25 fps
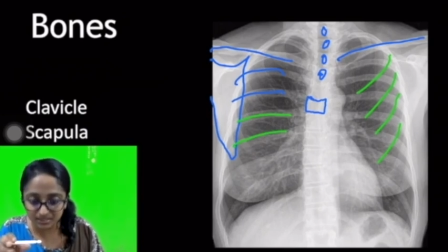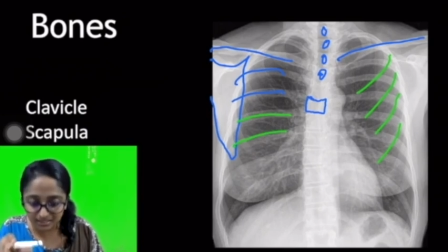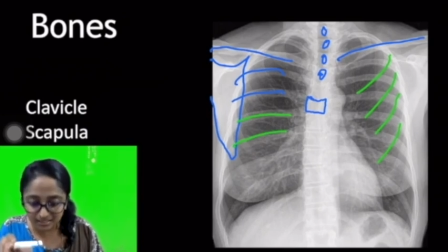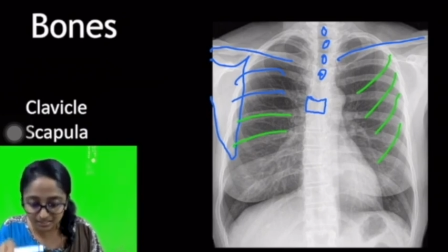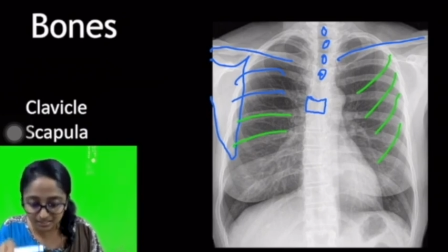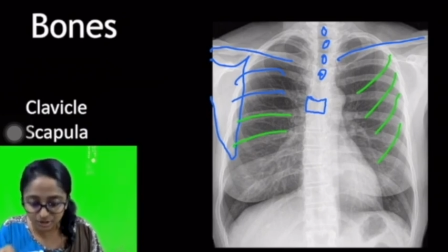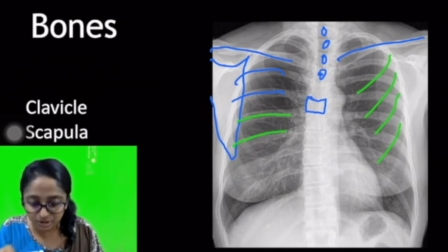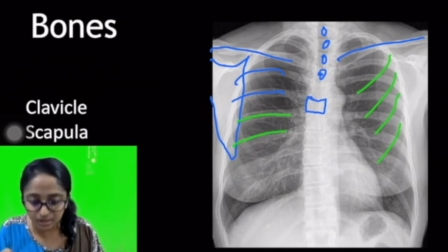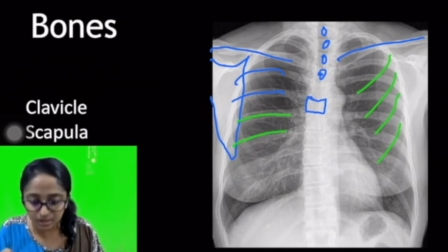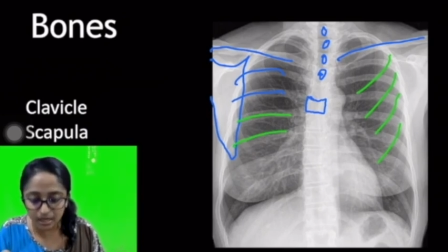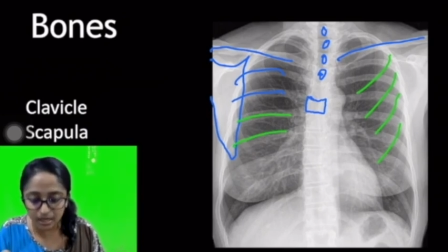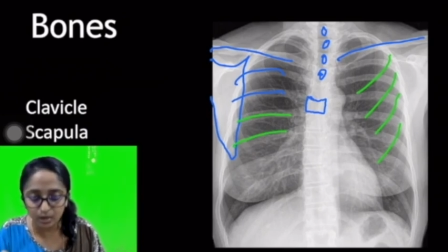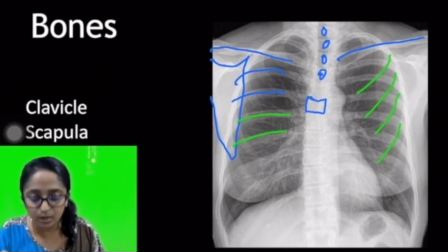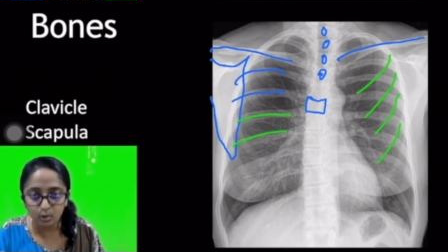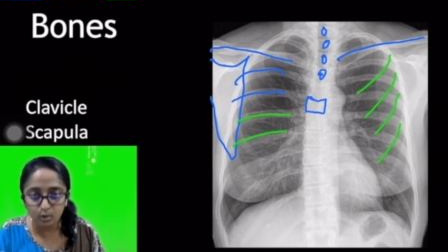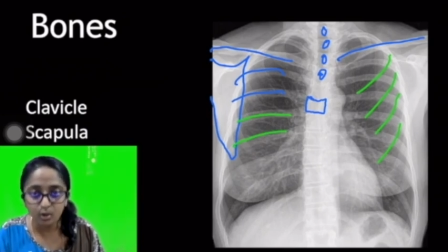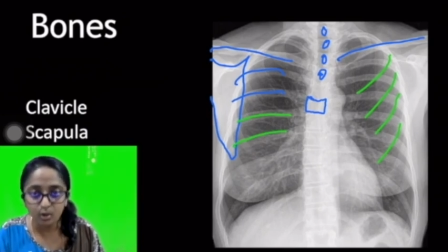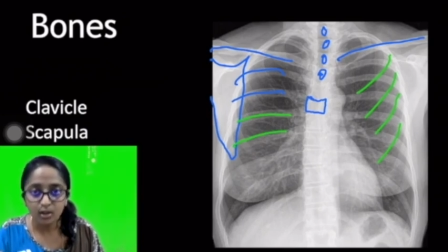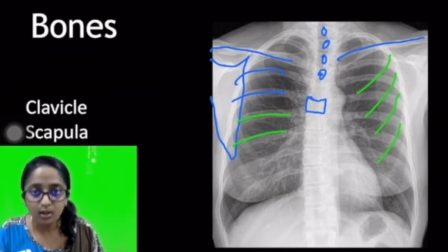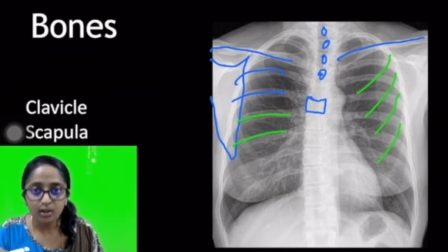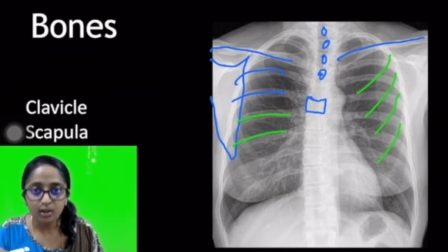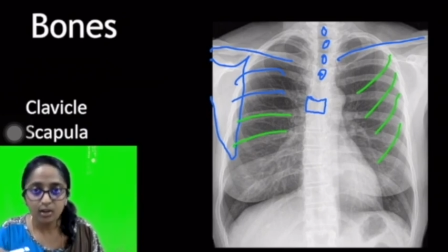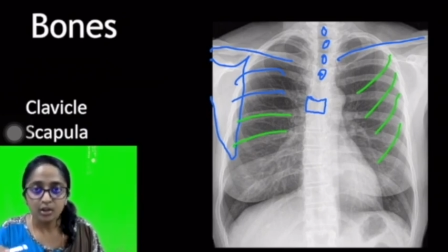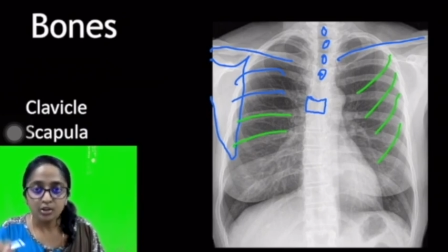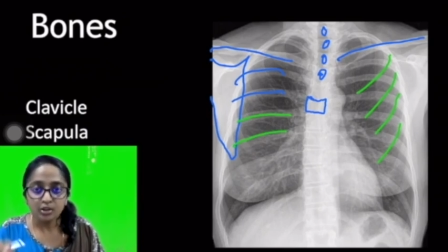the dense
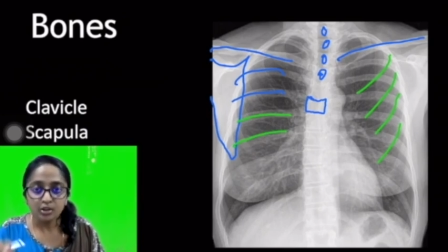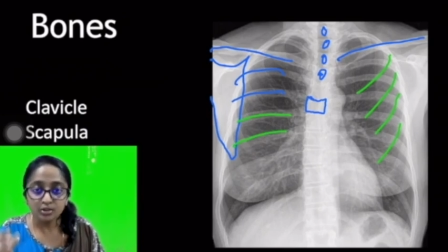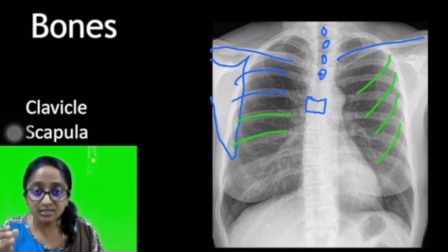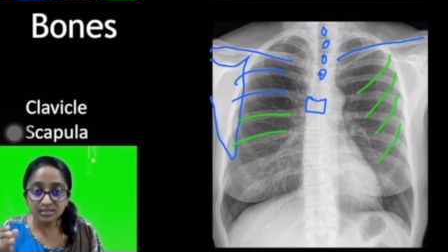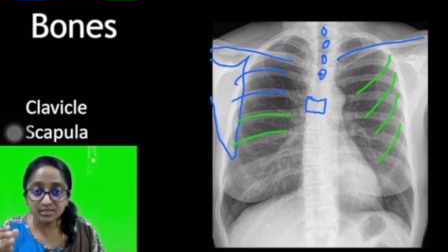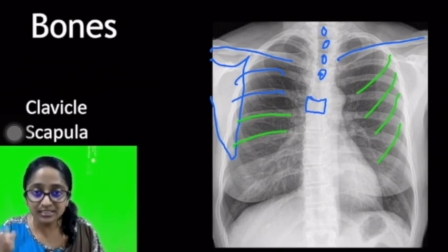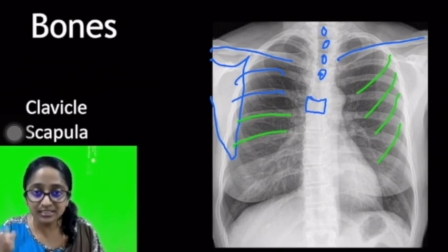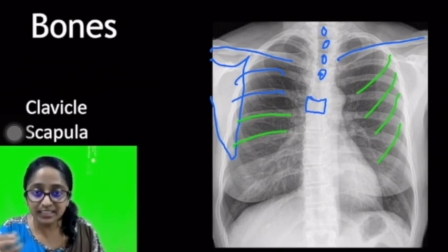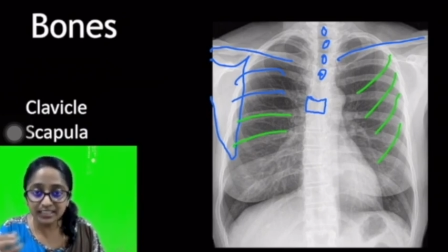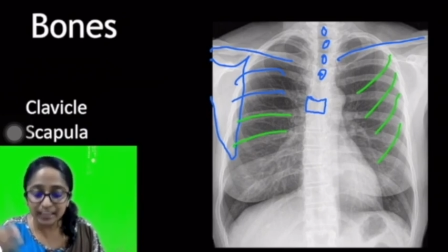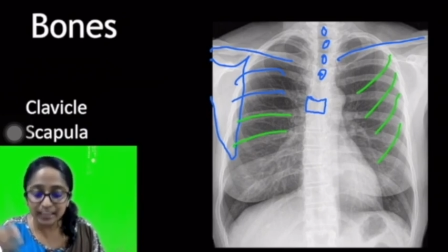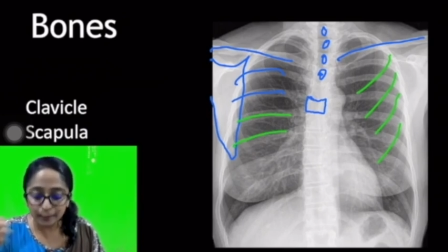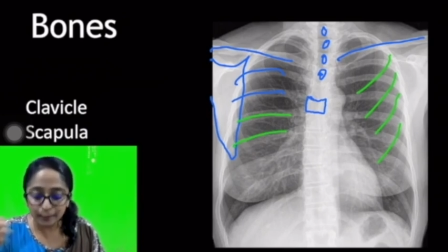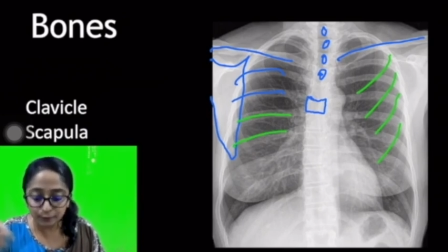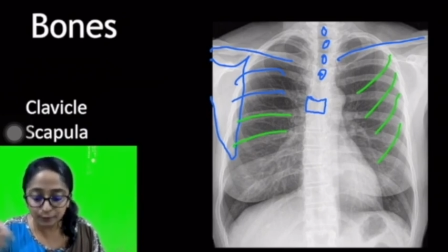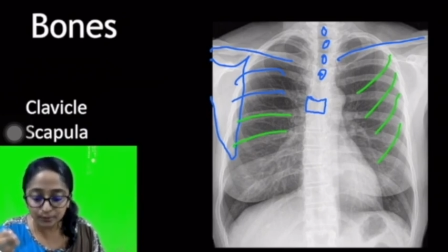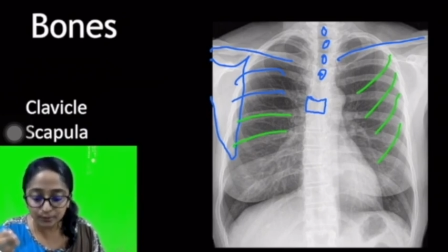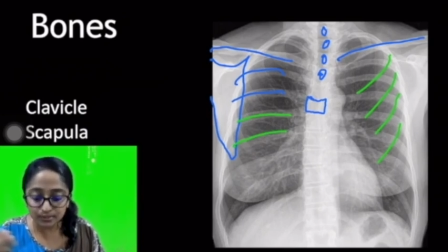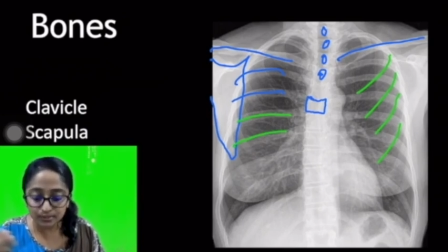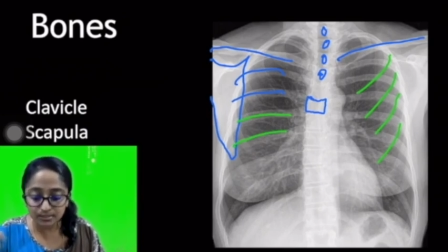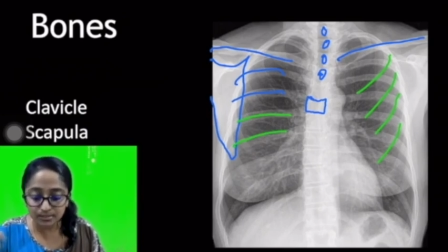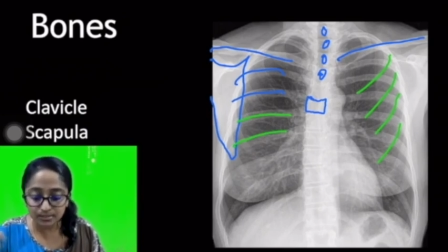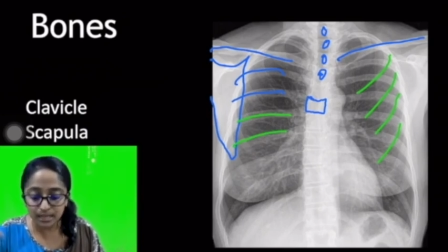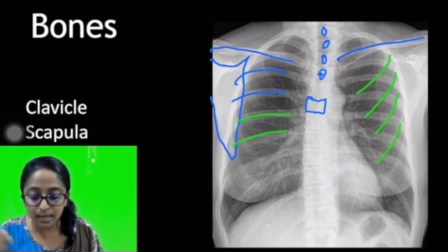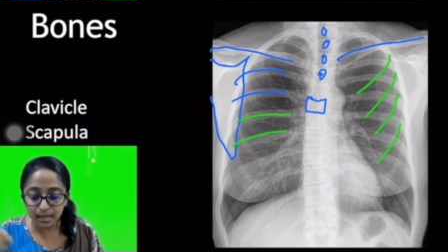shadow to see
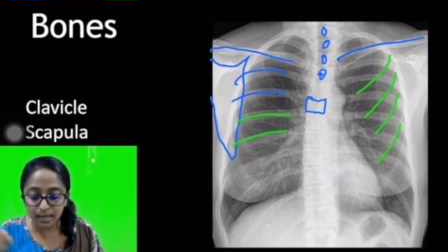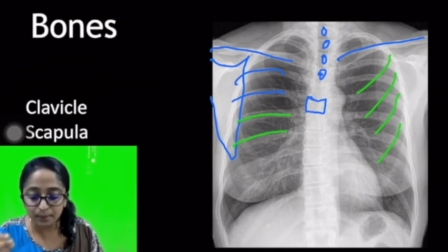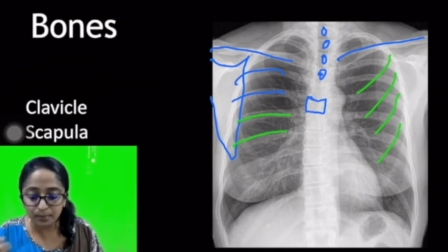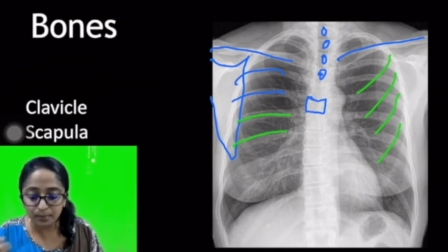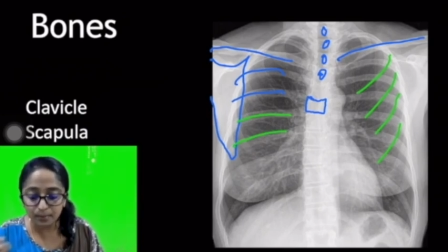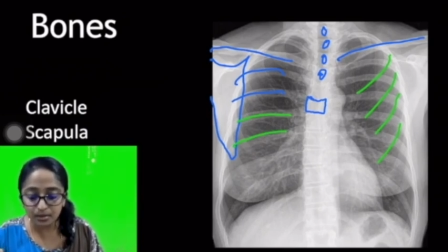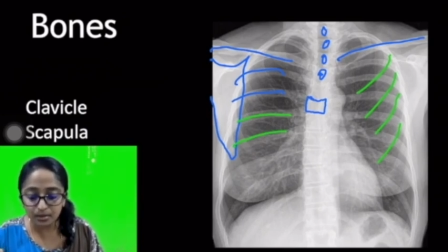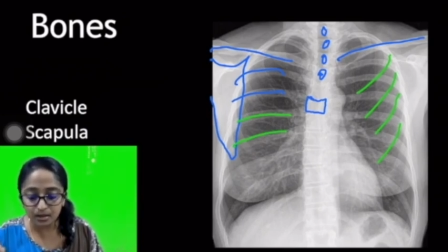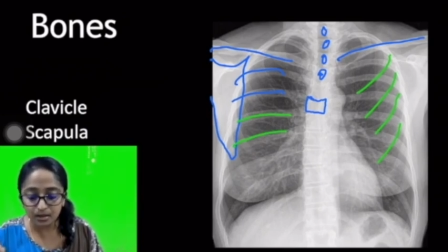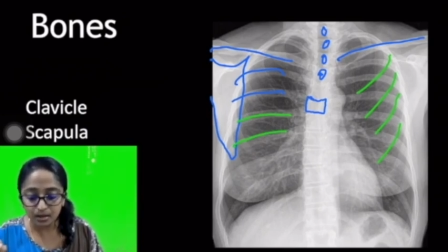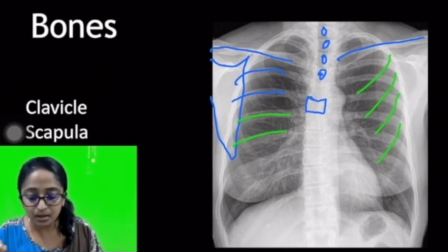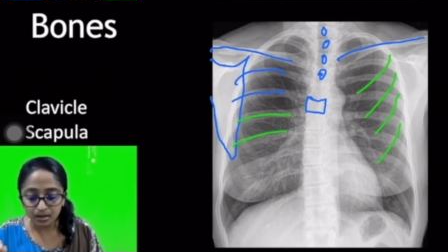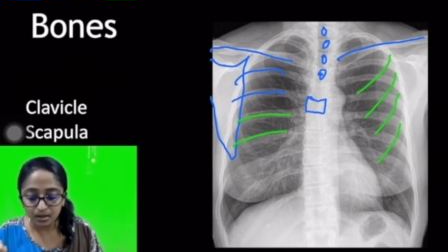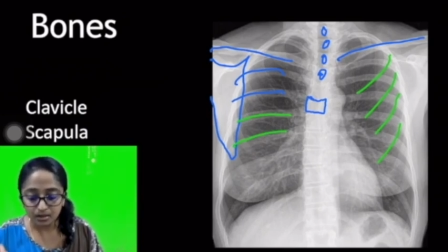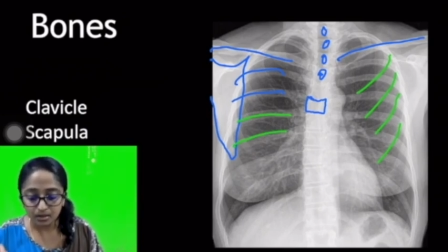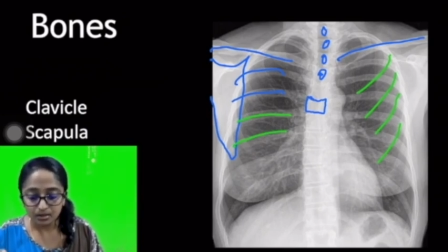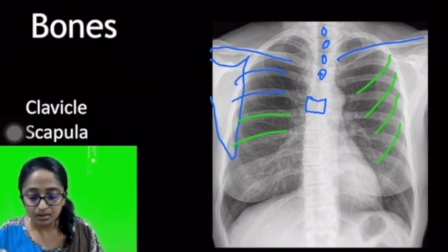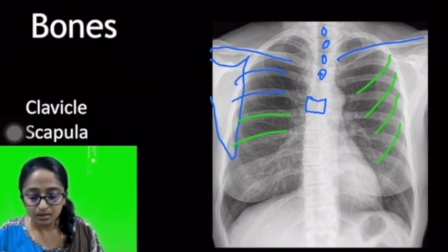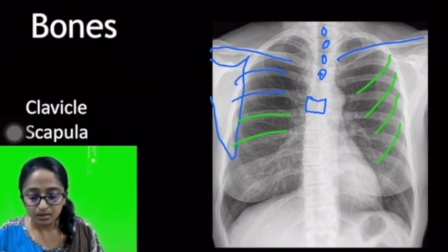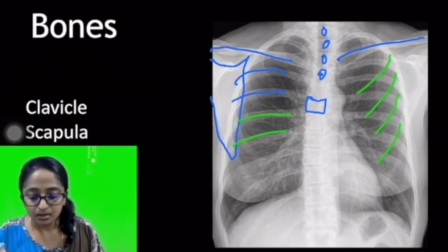if it is able.